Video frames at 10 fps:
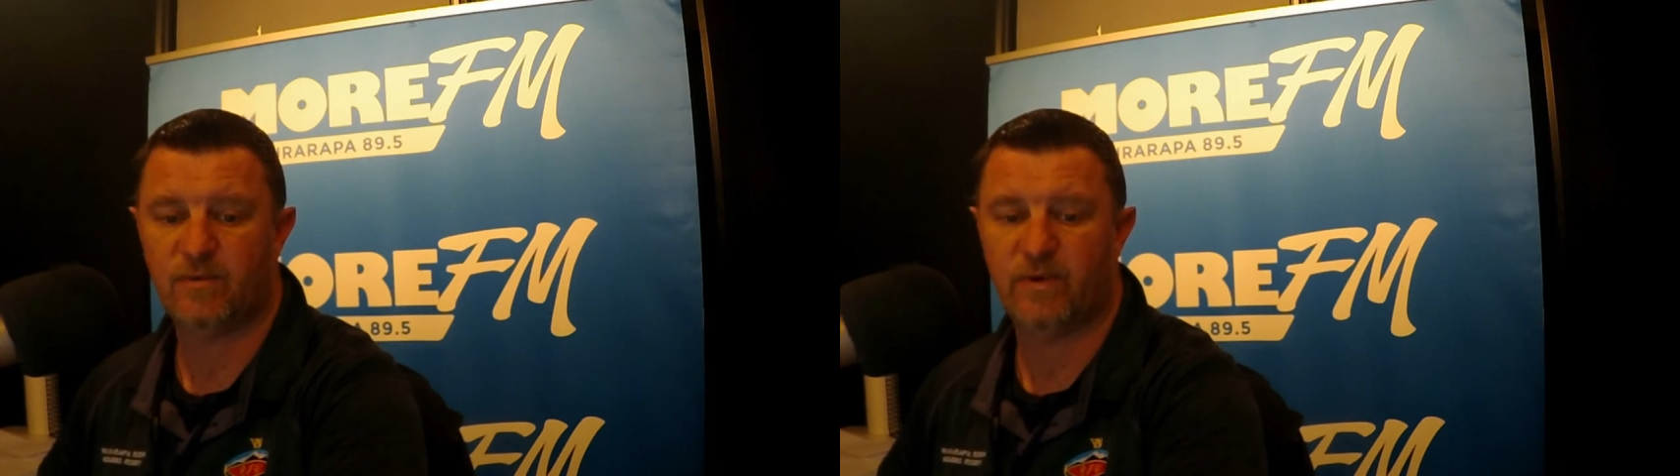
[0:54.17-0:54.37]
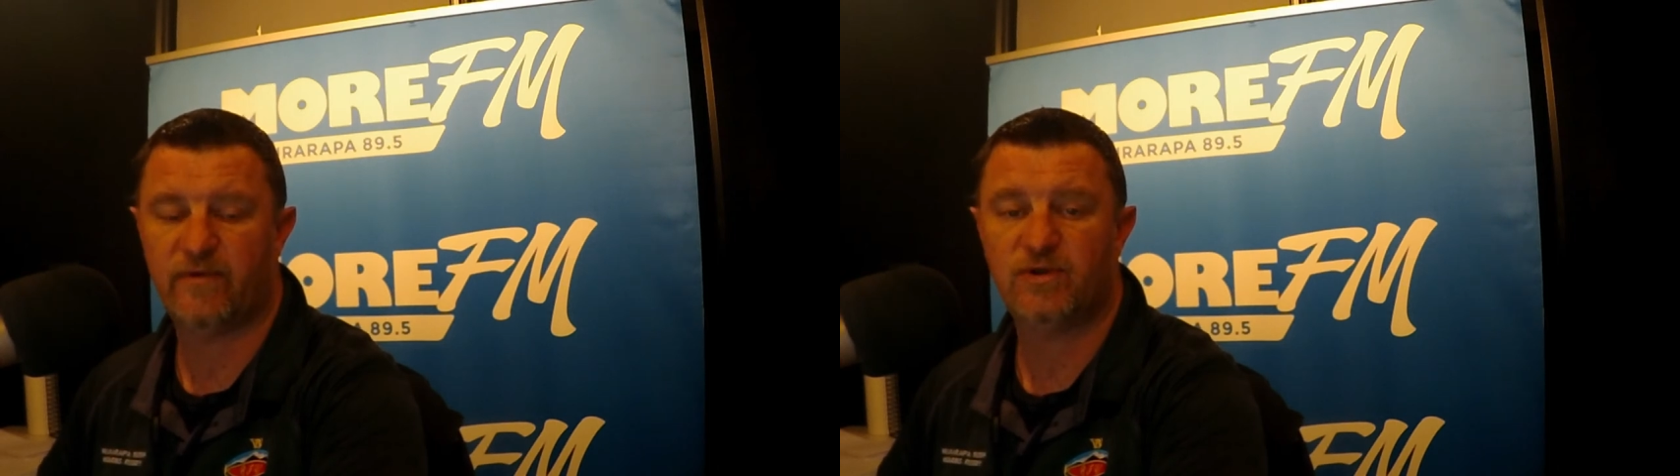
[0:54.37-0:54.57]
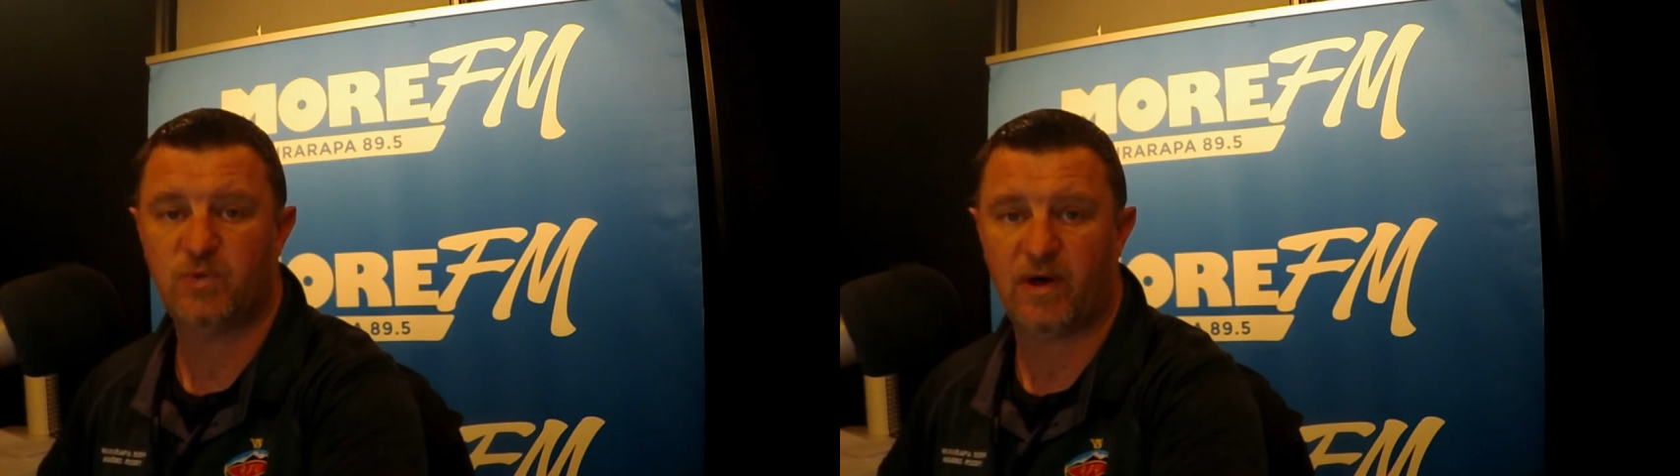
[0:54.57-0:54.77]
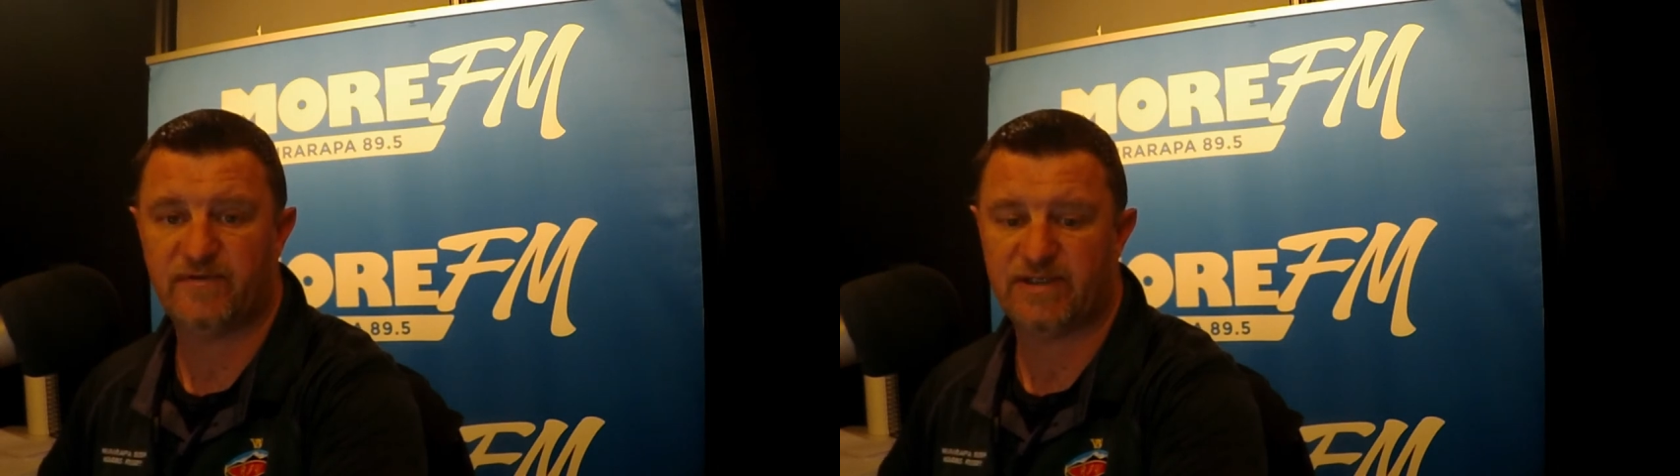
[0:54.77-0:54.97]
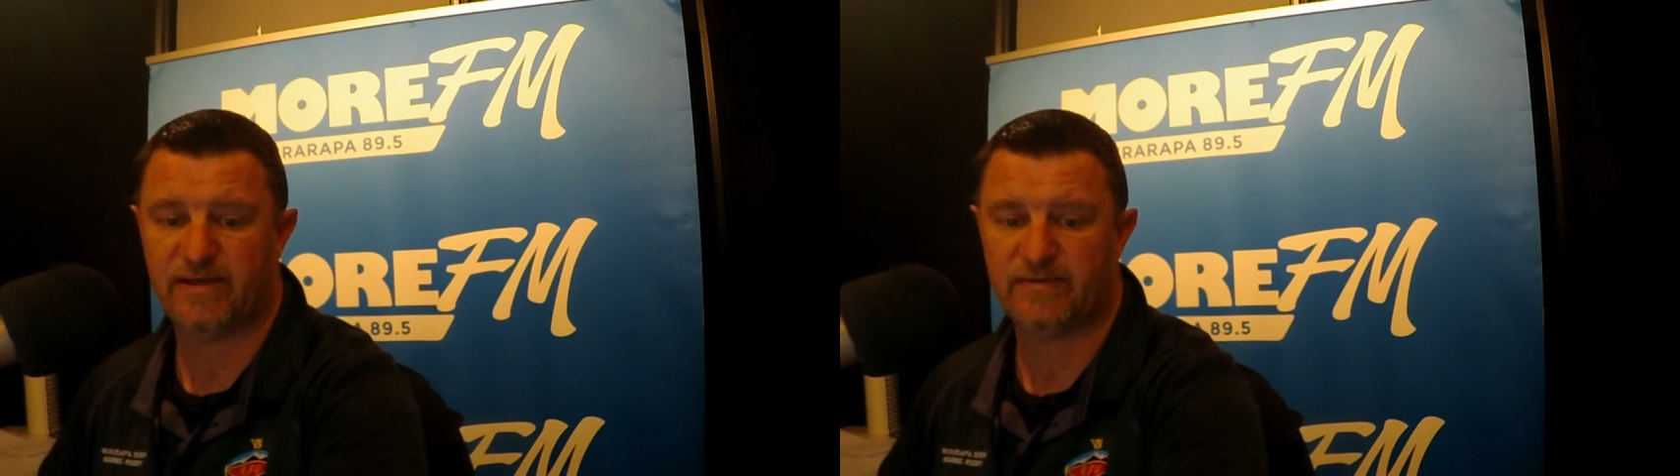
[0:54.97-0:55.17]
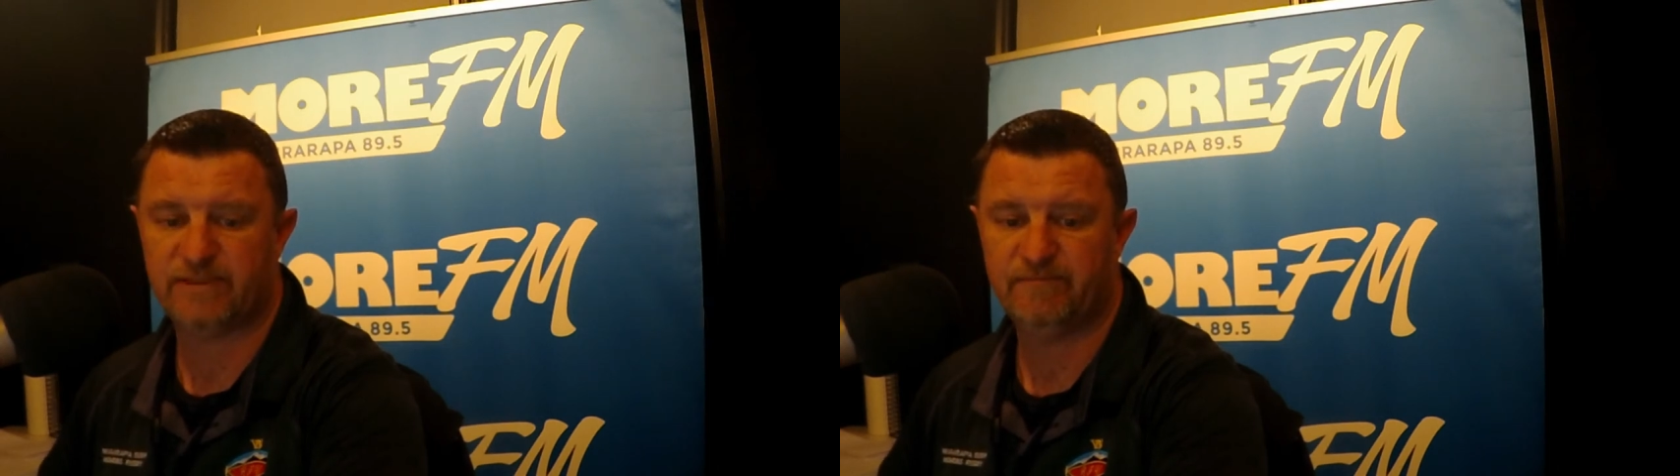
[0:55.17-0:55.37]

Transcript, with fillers: with 12 sales.